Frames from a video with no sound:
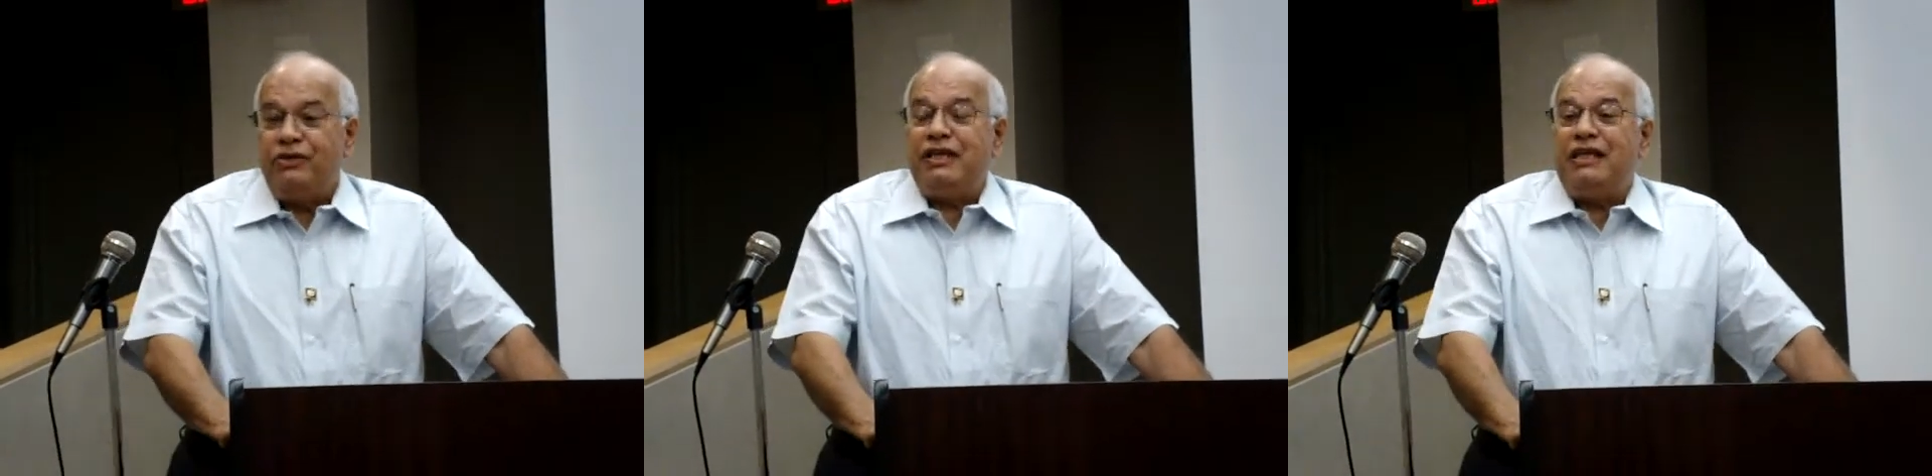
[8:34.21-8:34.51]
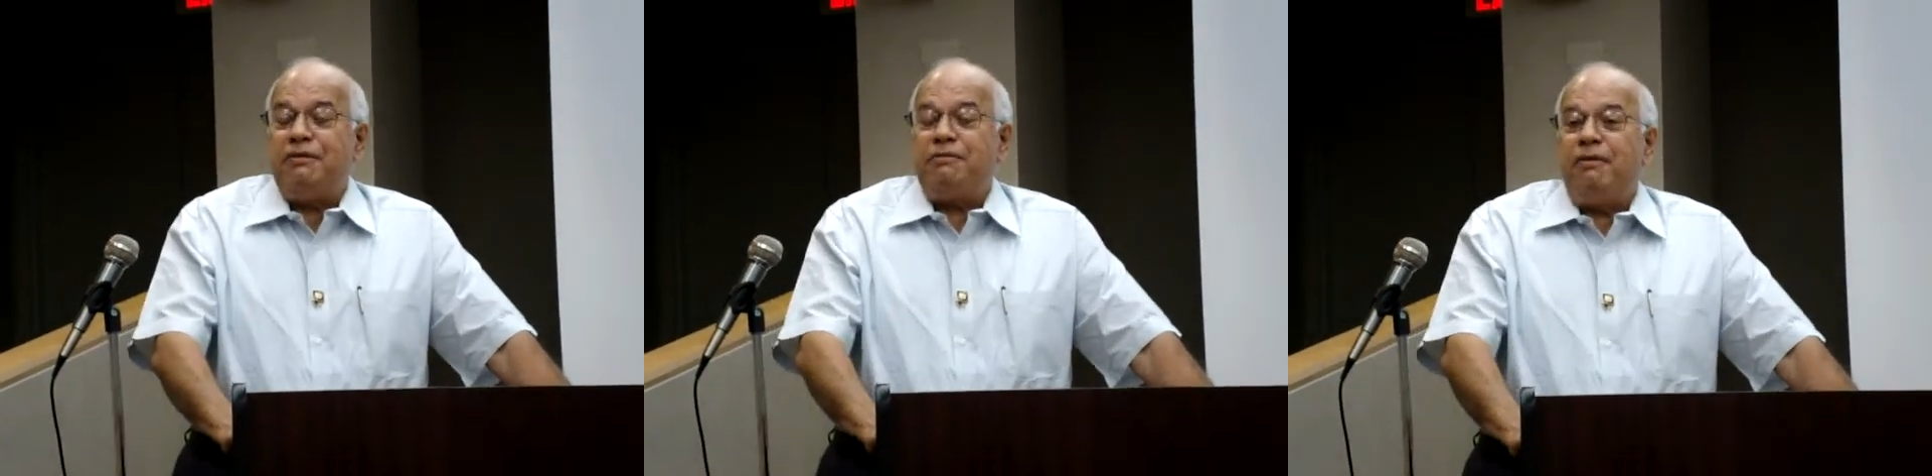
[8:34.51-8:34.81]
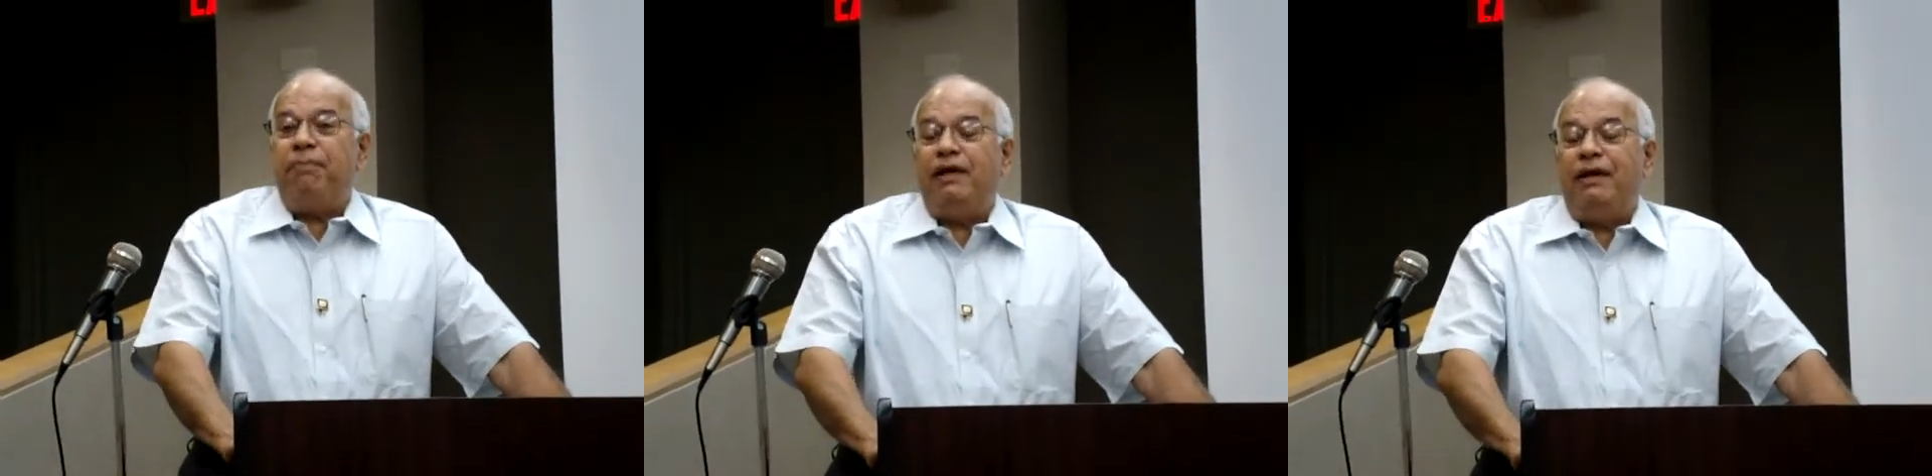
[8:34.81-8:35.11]
see, these
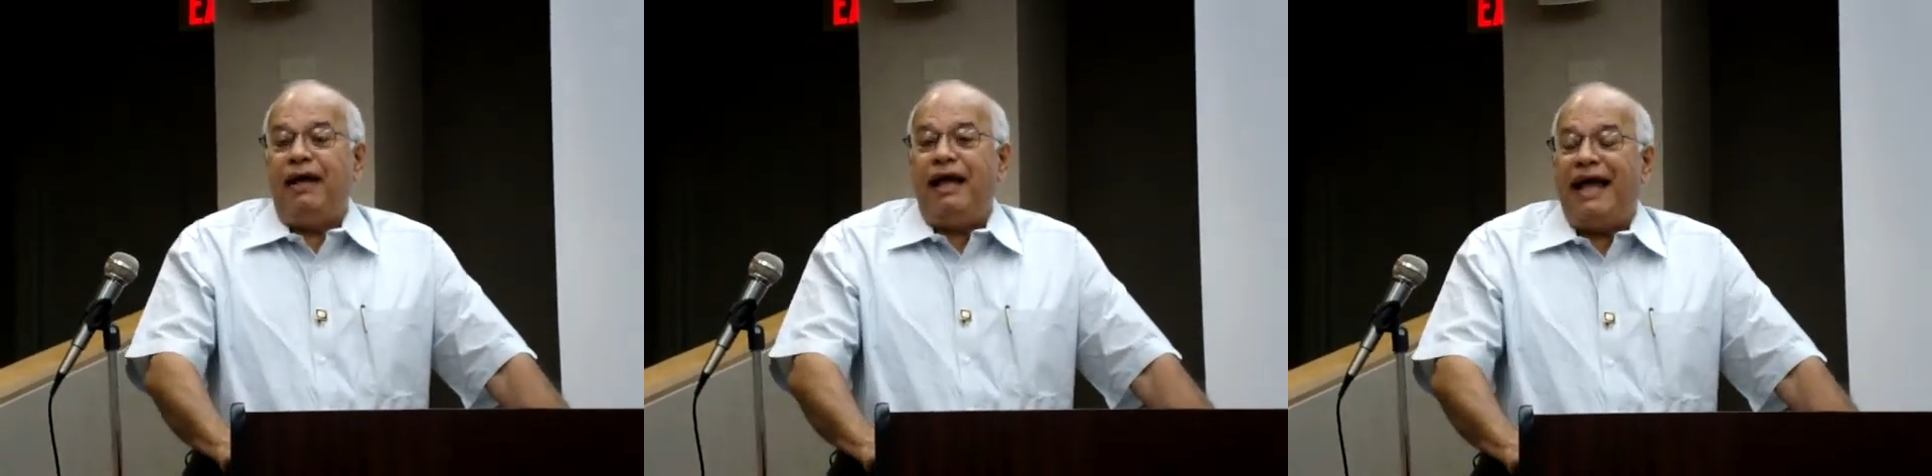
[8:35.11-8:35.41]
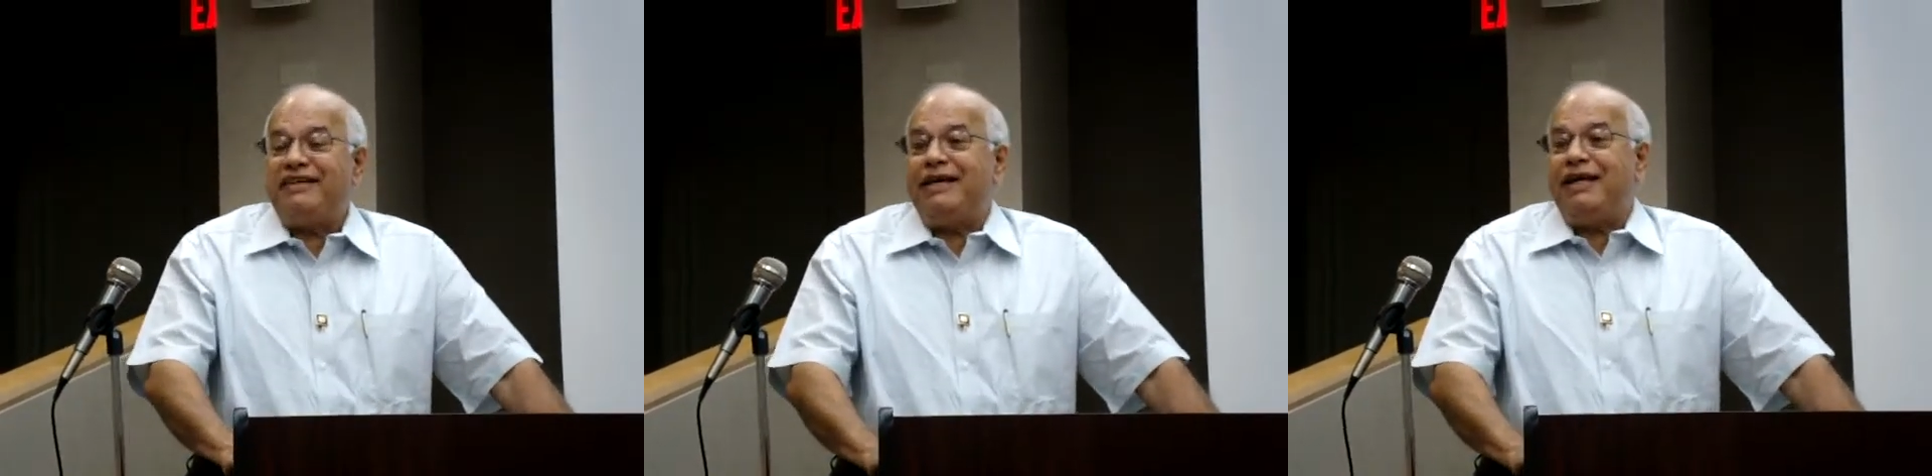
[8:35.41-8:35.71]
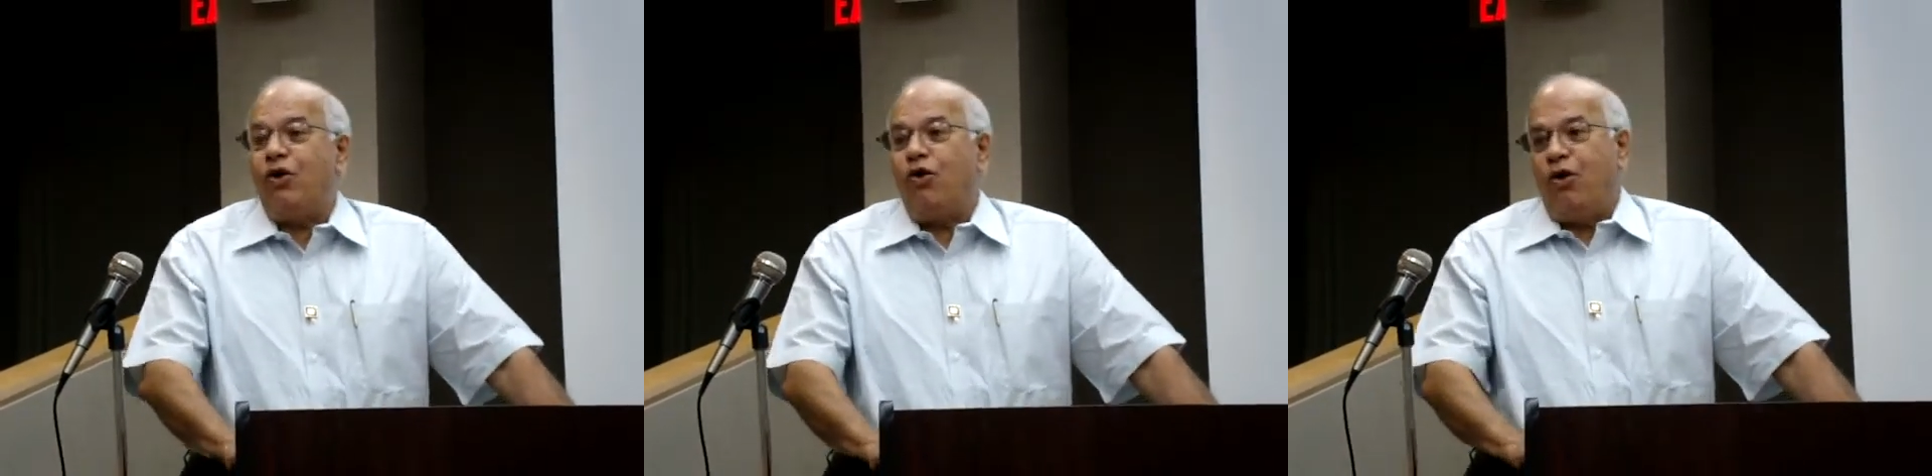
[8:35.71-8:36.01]
people has
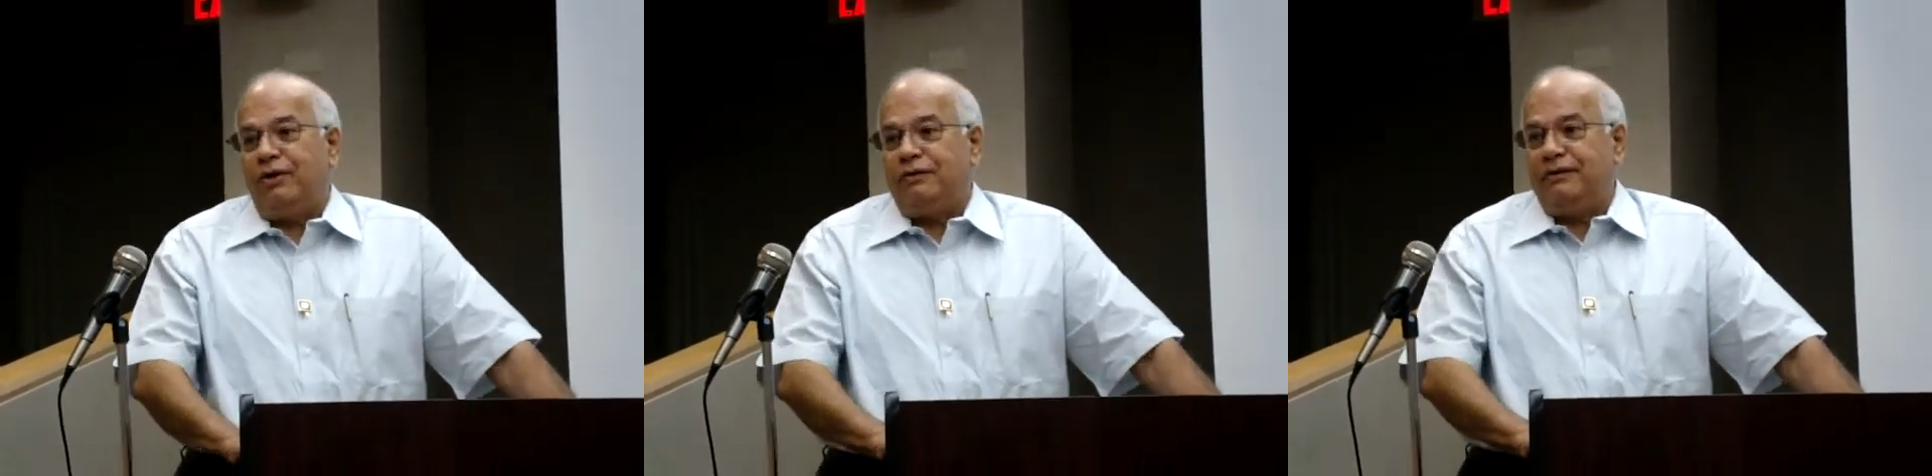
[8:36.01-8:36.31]
an ego.